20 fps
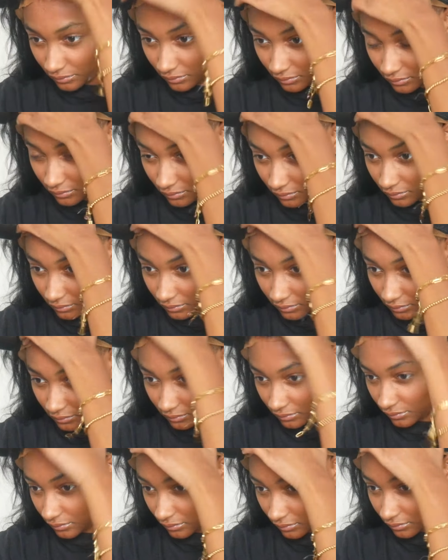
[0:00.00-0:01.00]

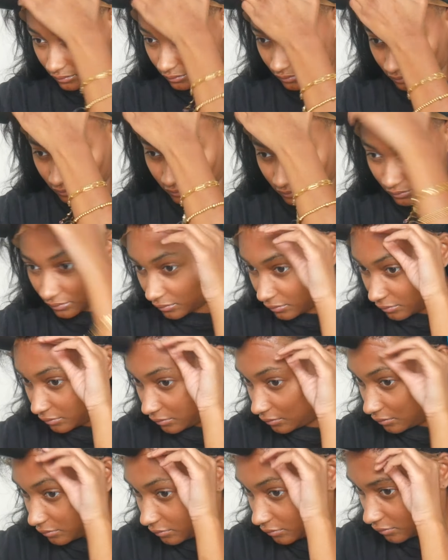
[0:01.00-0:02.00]

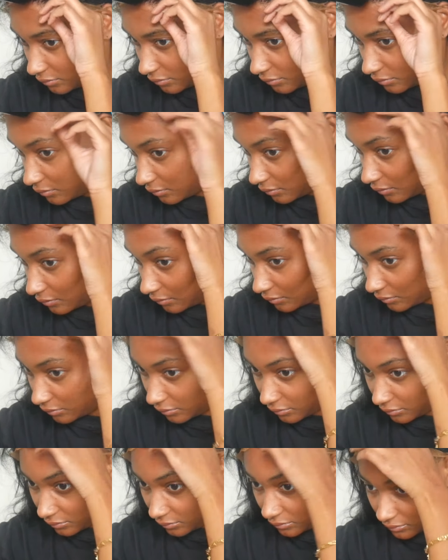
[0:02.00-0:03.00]

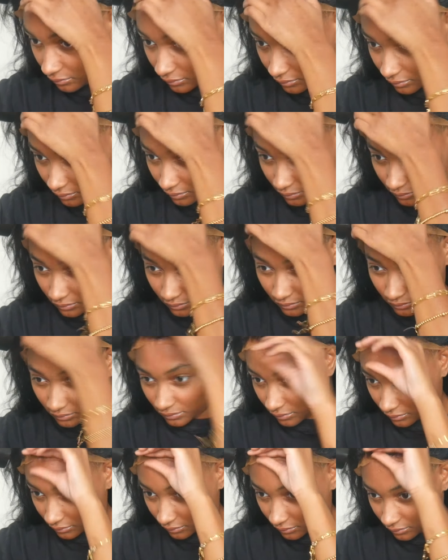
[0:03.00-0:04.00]

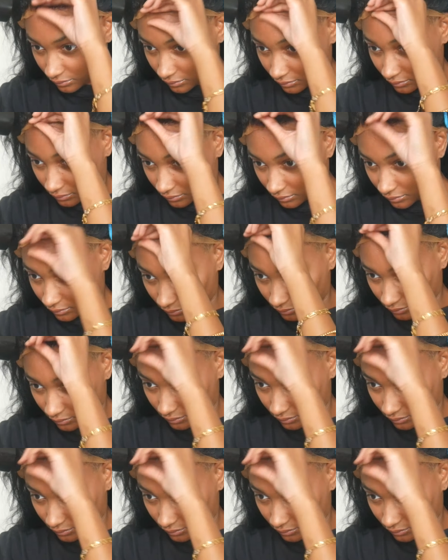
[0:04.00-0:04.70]
(silence)